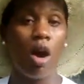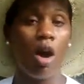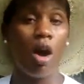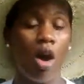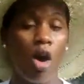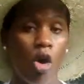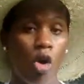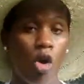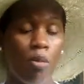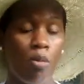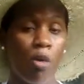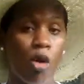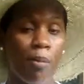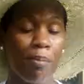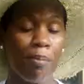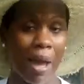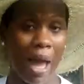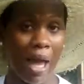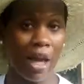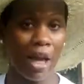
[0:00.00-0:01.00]
home or
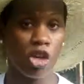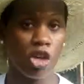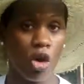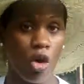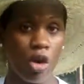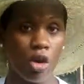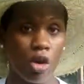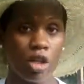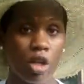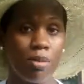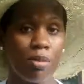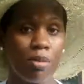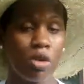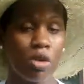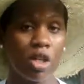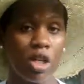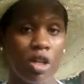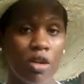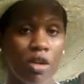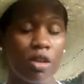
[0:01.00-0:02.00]
backyard
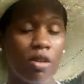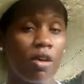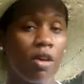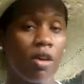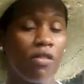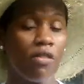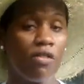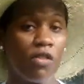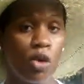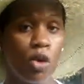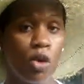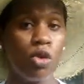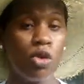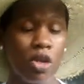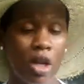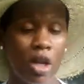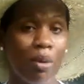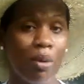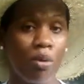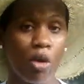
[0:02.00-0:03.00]
community food
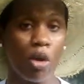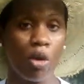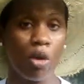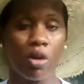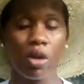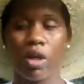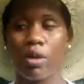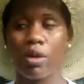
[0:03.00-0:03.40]
network,